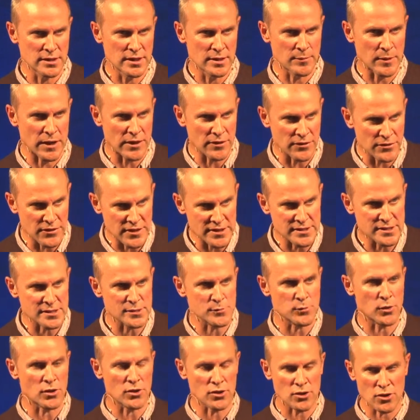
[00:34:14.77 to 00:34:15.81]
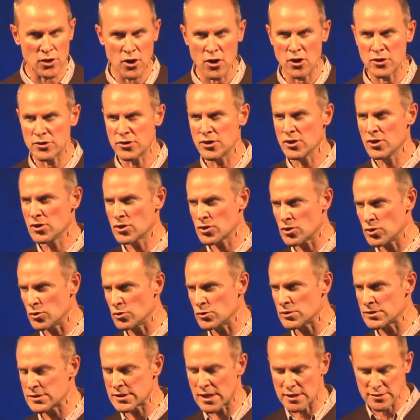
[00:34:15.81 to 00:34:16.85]
That this is what God
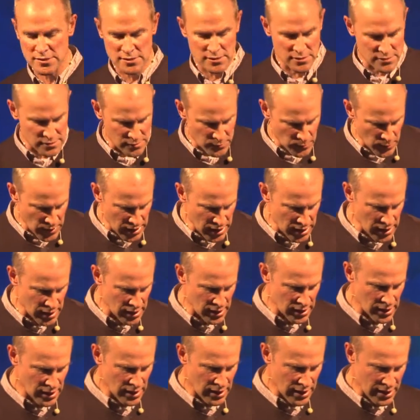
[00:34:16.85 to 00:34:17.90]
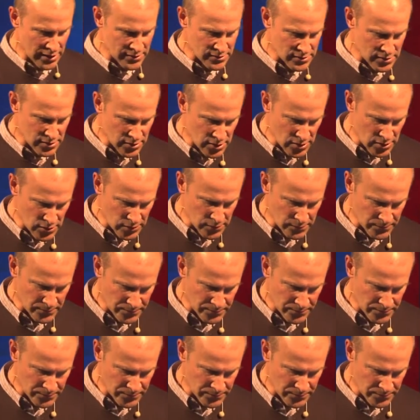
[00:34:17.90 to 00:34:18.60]
calls us to be and to do.